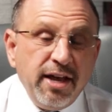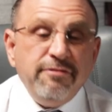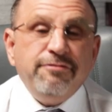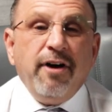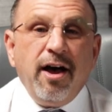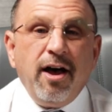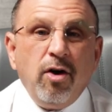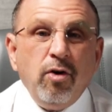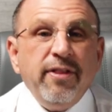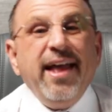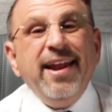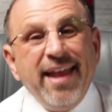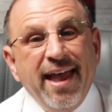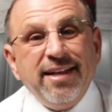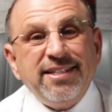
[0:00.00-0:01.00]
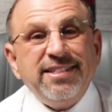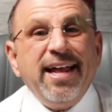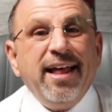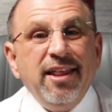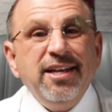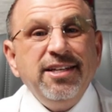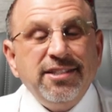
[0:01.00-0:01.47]
they found that yes,
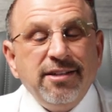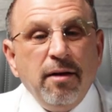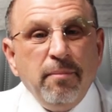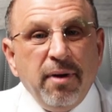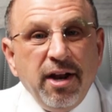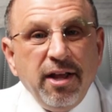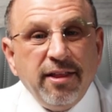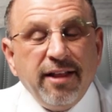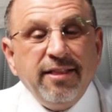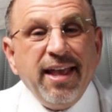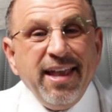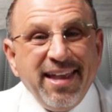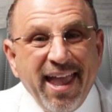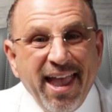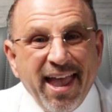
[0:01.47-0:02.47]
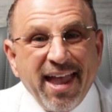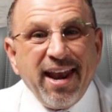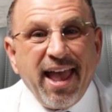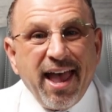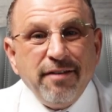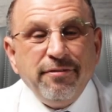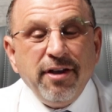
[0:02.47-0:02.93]
telling somebody that they can't
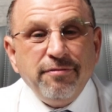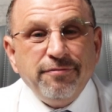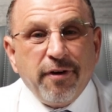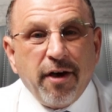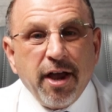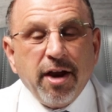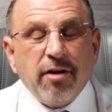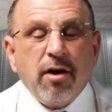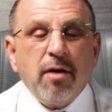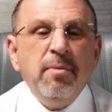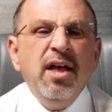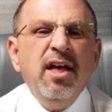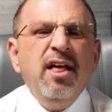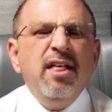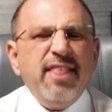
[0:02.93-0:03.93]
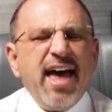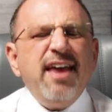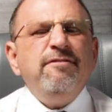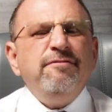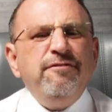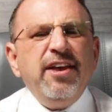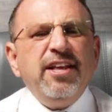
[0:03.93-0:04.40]
have a firearm,
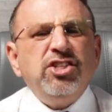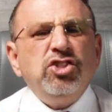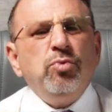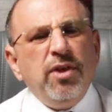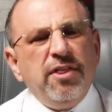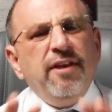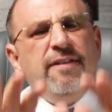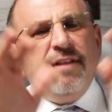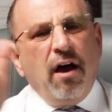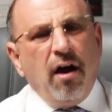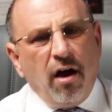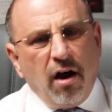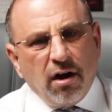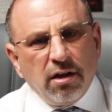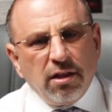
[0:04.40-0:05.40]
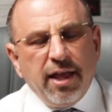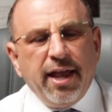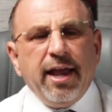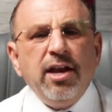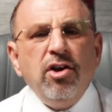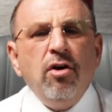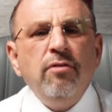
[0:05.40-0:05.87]
that fits within the
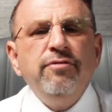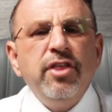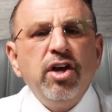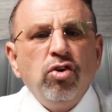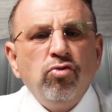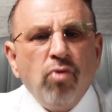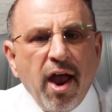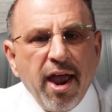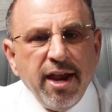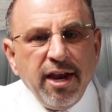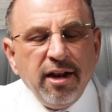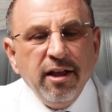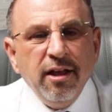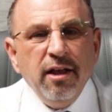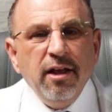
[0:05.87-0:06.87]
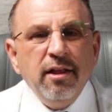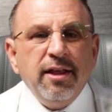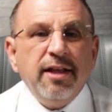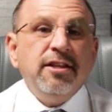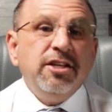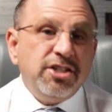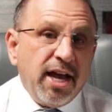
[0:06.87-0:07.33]
heartland of the right
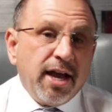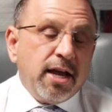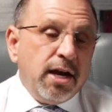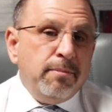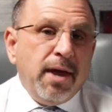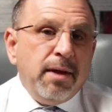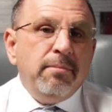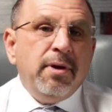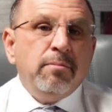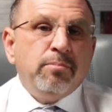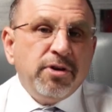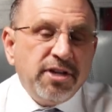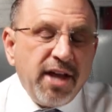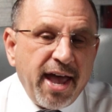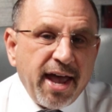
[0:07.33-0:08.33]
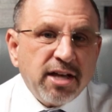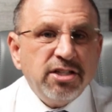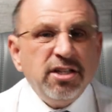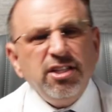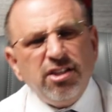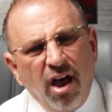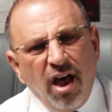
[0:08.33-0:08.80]
that the Second Amendment protects.
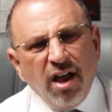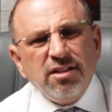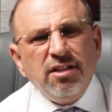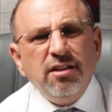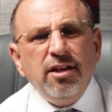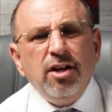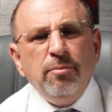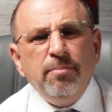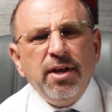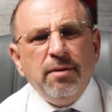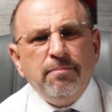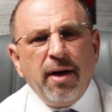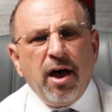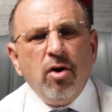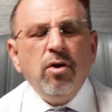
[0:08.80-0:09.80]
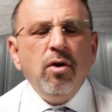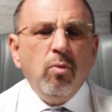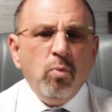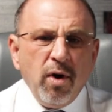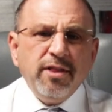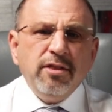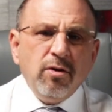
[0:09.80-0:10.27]
They talked a little bit about
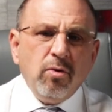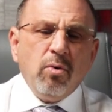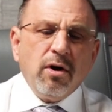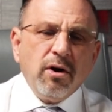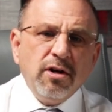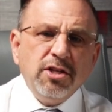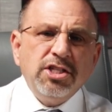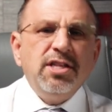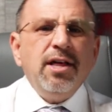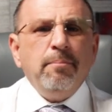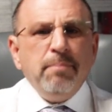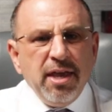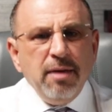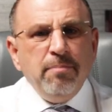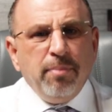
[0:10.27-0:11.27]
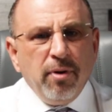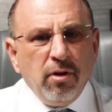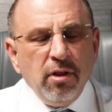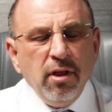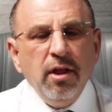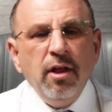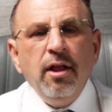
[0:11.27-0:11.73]
what the words the
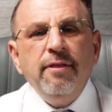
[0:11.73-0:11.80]
people